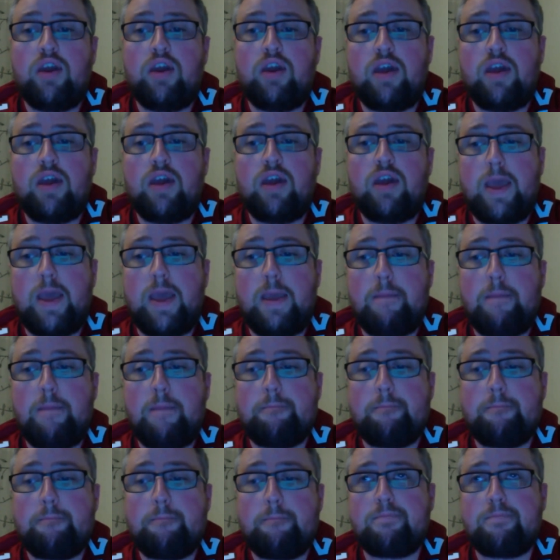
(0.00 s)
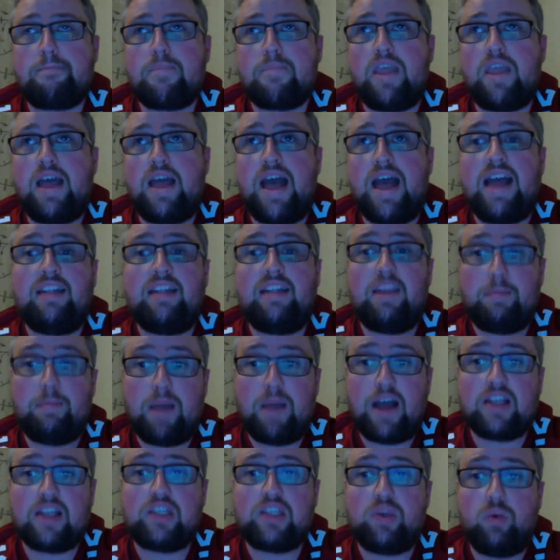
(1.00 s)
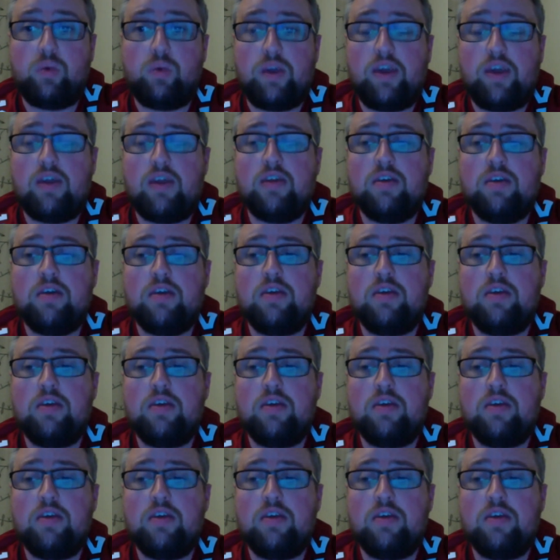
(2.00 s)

and he passed away.